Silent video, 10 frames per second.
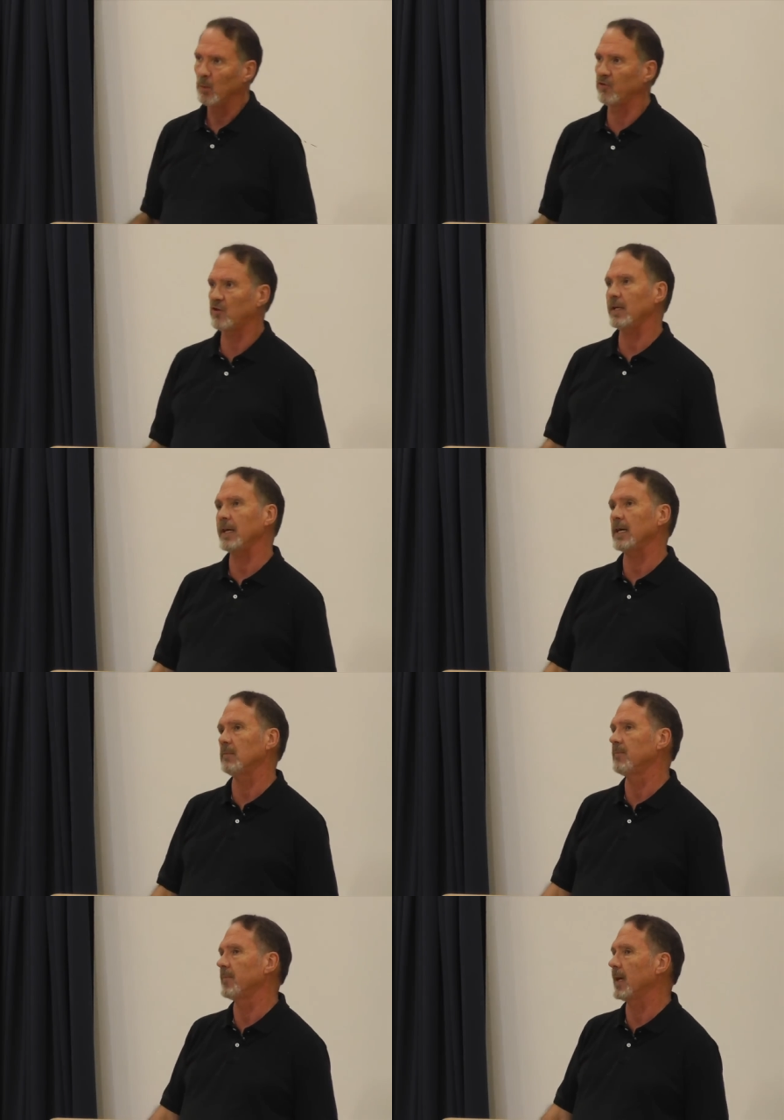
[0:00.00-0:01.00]
Well, she
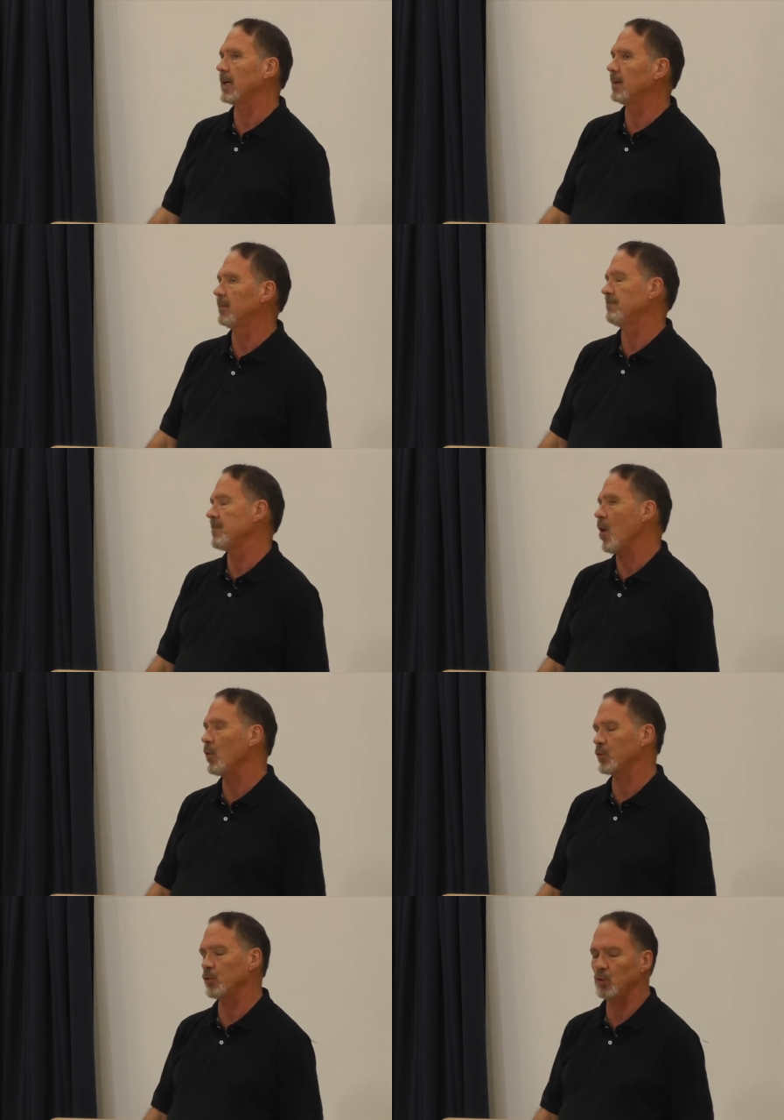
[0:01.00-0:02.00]
had,
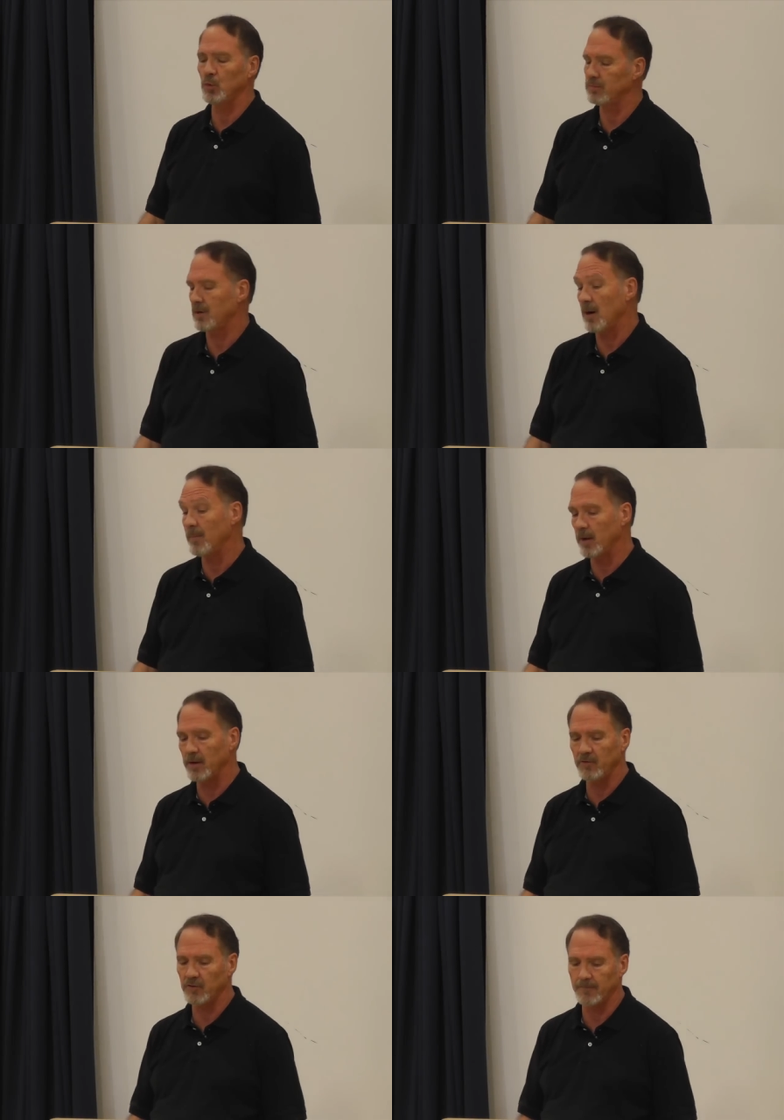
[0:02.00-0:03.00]
all through our
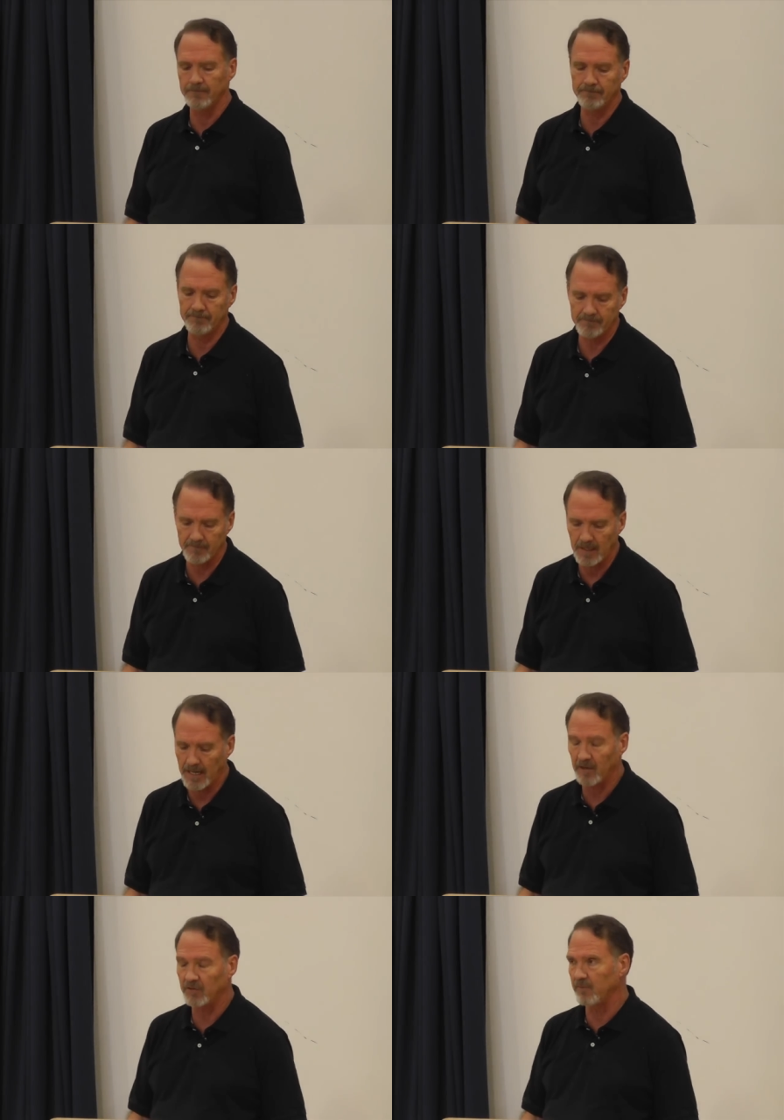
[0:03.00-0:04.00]
marriage, and
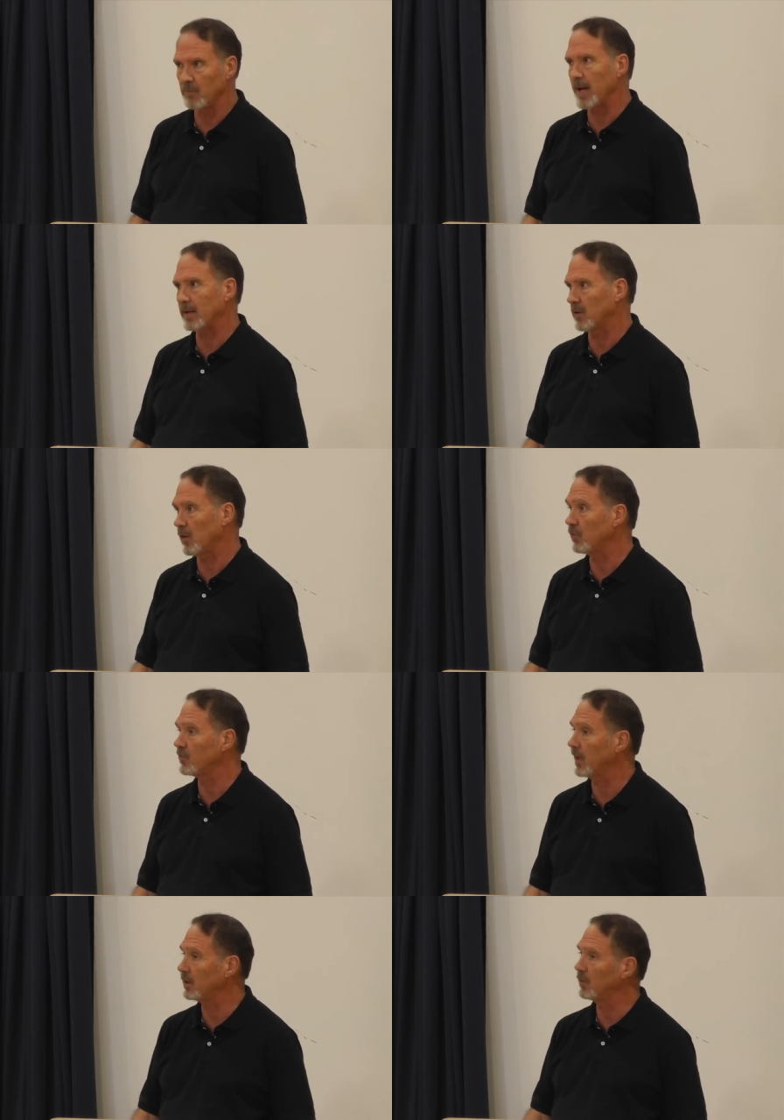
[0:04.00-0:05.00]
I guess even back to
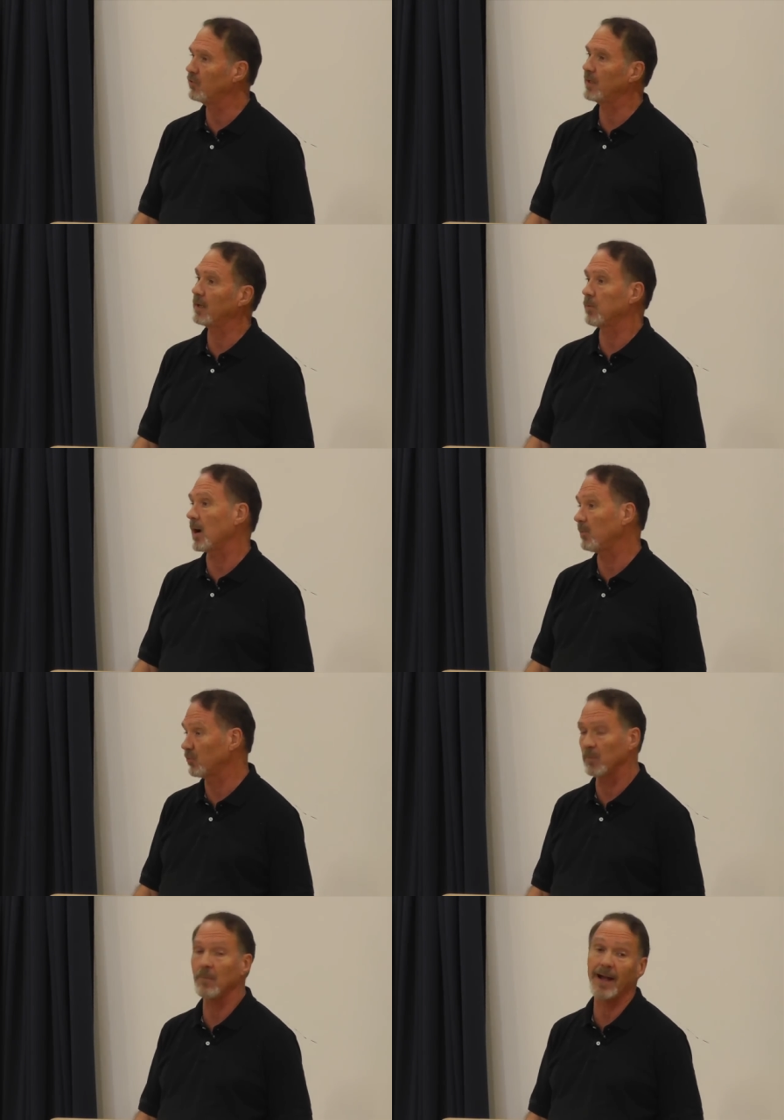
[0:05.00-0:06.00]
her childhood, she had
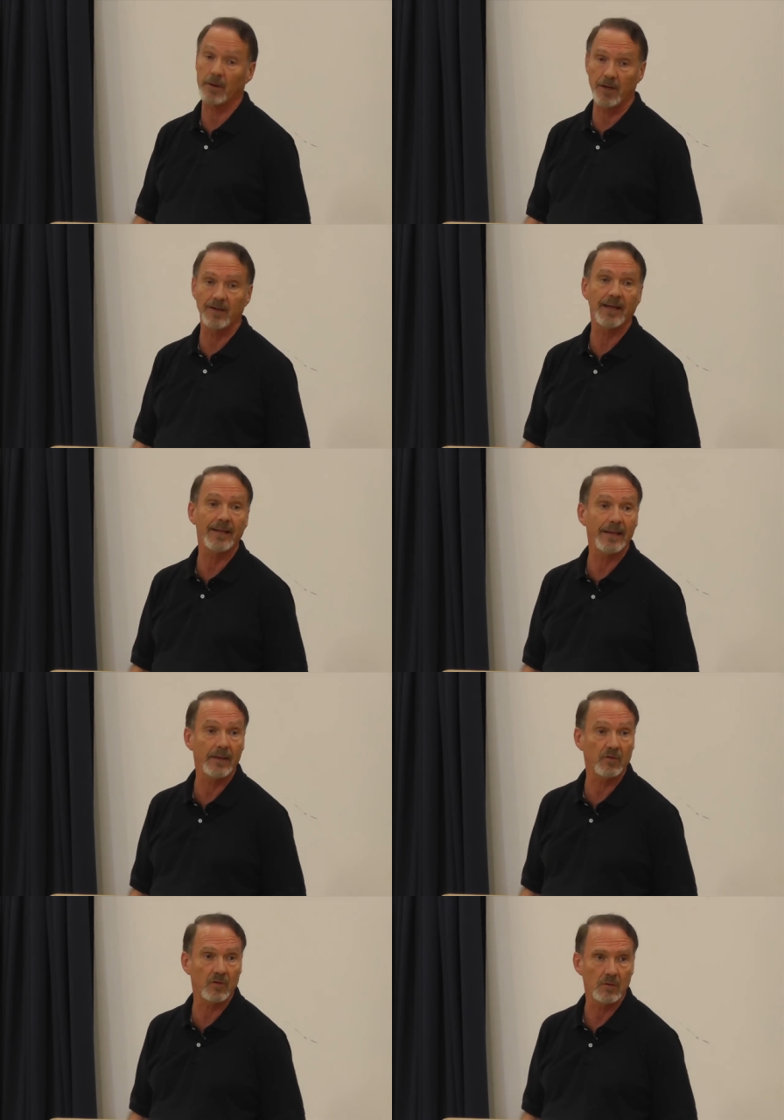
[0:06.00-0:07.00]
problems with migraine
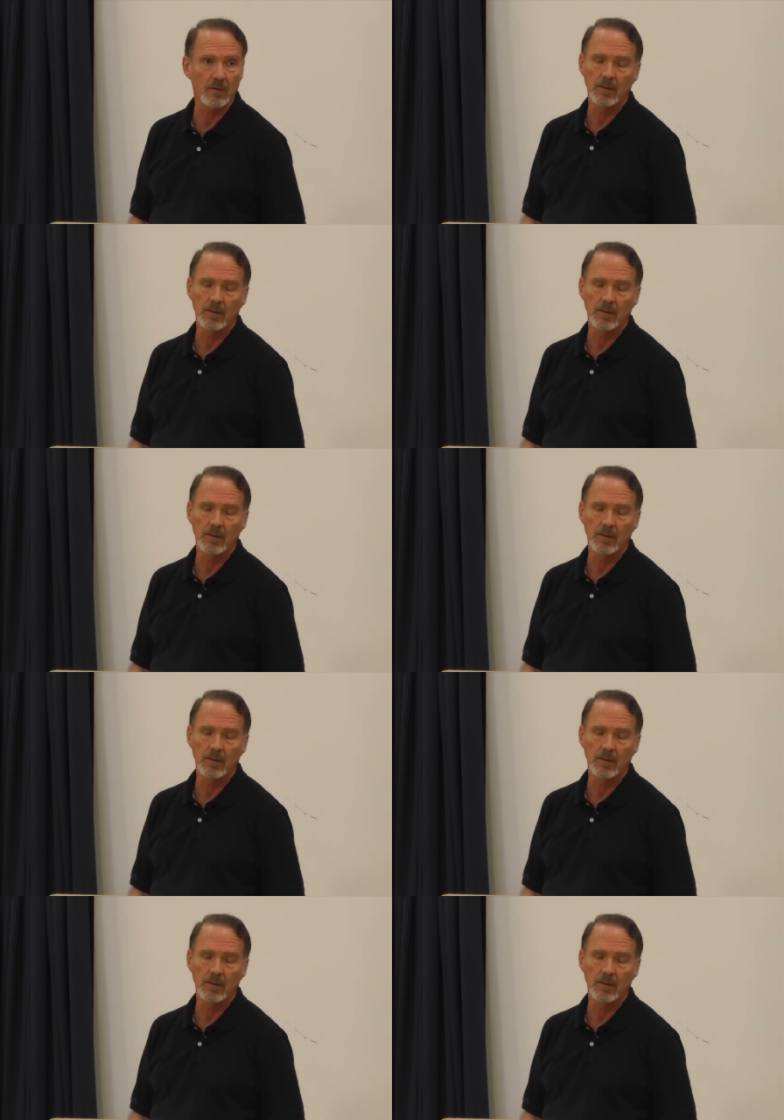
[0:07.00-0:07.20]
headaches.